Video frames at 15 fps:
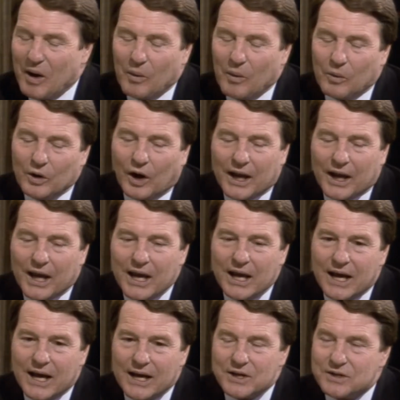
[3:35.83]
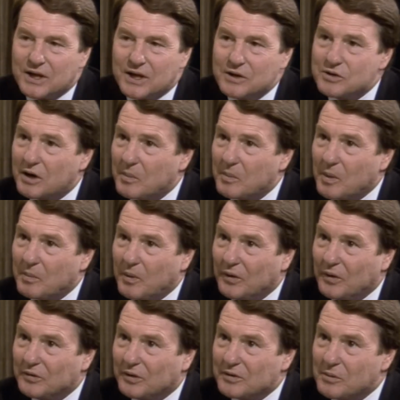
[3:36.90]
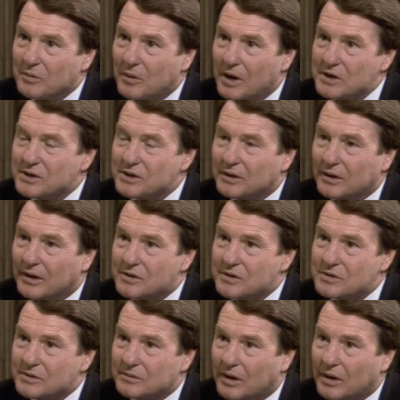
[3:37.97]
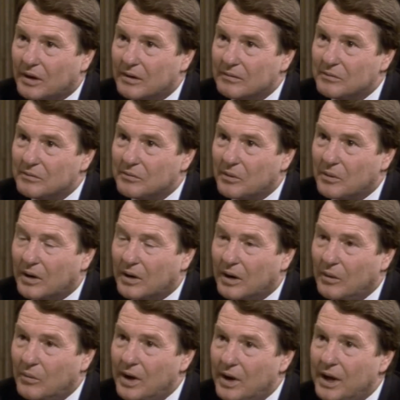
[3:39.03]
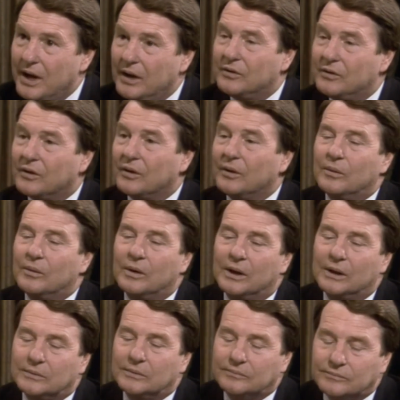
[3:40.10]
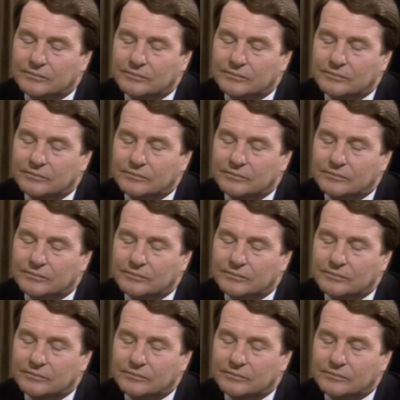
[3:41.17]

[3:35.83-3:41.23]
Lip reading: Well, look, he took a proposal to Washington, as you know, for a way to